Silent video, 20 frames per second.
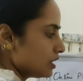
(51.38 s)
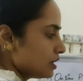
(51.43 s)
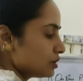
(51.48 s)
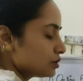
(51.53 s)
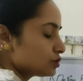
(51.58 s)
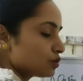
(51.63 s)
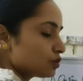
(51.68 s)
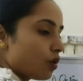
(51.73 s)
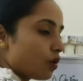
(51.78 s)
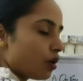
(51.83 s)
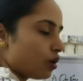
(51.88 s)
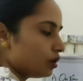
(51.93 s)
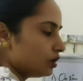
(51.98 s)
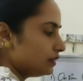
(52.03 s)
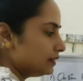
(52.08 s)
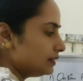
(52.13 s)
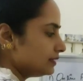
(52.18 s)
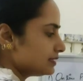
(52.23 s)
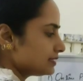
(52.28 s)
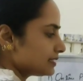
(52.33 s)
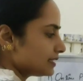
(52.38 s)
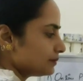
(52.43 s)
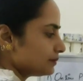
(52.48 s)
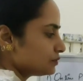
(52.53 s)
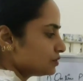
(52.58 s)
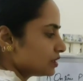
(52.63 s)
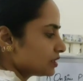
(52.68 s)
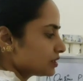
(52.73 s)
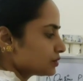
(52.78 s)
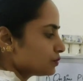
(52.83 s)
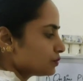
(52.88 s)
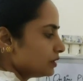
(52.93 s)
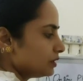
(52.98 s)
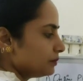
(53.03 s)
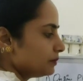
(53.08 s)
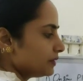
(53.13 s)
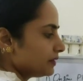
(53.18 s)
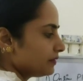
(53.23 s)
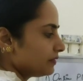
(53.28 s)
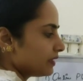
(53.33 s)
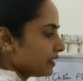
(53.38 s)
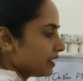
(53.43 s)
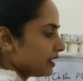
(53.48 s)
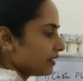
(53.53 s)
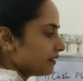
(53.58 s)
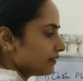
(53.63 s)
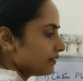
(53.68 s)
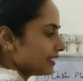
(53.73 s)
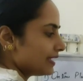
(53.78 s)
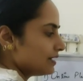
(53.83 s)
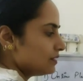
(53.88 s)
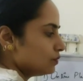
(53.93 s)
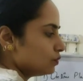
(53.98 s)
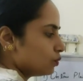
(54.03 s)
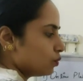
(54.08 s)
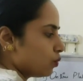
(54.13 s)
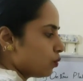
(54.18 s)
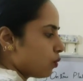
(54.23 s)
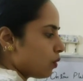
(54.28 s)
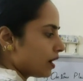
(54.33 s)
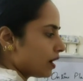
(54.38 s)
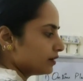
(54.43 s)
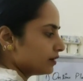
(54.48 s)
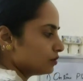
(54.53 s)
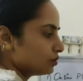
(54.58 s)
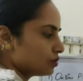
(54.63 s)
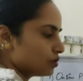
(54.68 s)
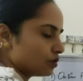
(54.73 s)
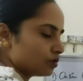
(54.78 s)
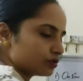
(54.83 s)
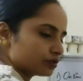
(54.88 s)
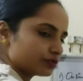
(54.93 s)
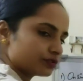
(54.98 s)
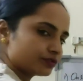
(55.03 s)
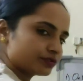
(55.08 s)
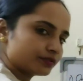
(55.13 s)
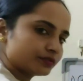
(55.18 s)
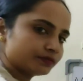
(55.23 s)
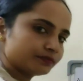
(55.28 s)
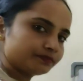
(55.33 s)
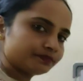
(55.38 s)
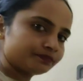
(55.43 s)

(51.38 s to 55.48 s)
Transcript: So, all the subjects will be there in one course.